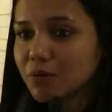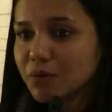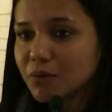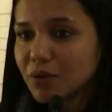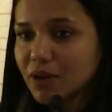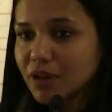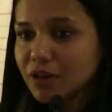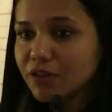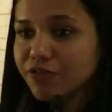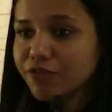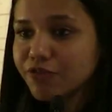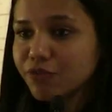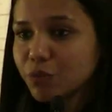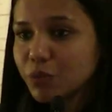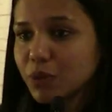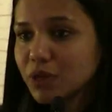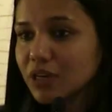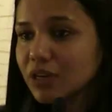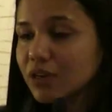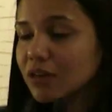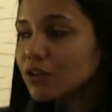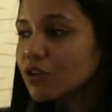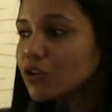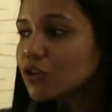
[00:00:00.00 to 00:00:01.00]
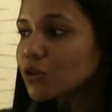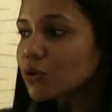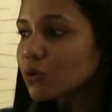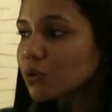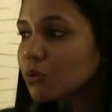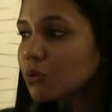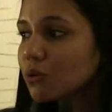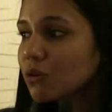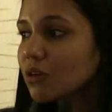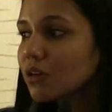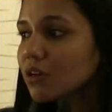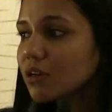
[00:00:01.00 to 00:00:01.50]
if we
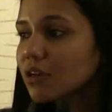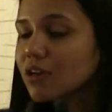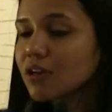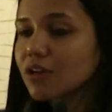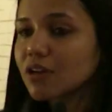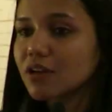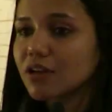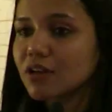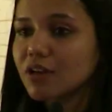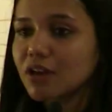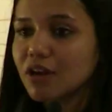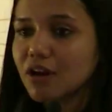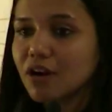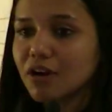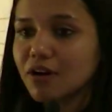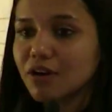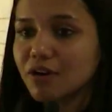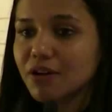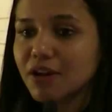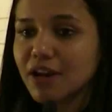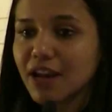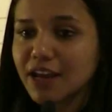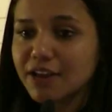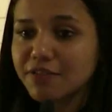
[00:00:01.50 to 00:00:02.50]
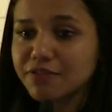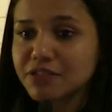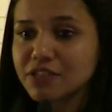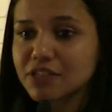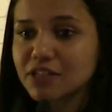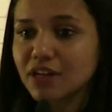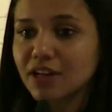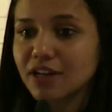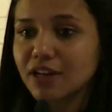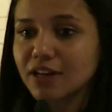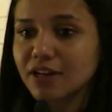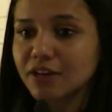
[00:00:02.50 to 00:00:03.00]
tune our
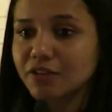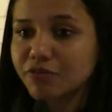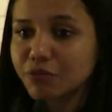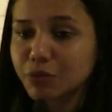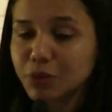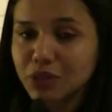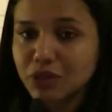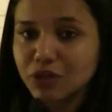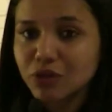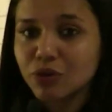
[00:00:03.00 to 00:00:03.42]
lifestyle and if we